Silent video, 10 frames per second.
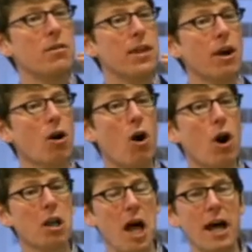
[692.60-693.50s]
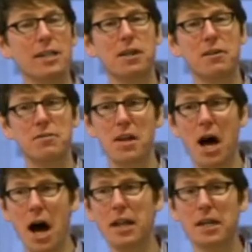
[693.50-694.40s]
there are lots of
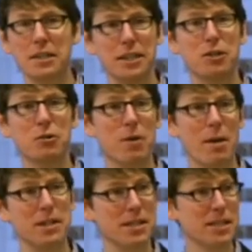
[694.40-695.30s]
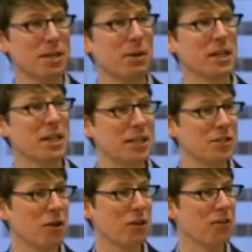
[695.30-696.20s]
non-legal remedies. I tell my
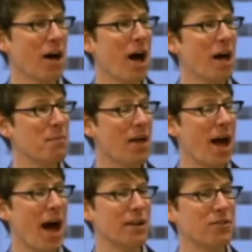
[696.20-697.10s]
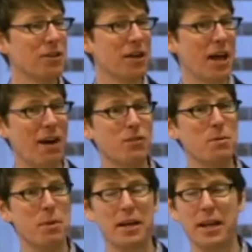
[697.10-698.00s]
clients all the time that
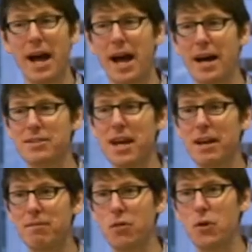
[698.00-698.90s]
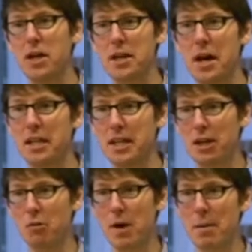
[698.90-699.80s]
everybody has a free
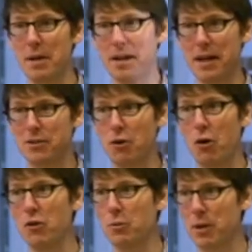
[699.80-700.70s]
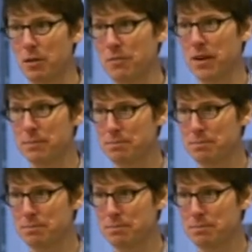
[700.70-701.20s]
non-legal remedy, and it's called a Twitter feed.